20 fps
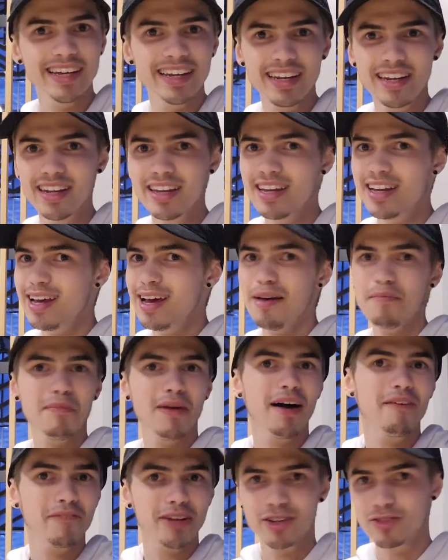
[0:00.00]
in
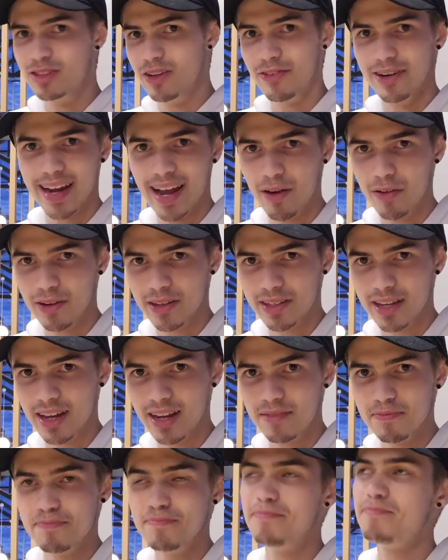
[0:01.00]
my videos every now and again.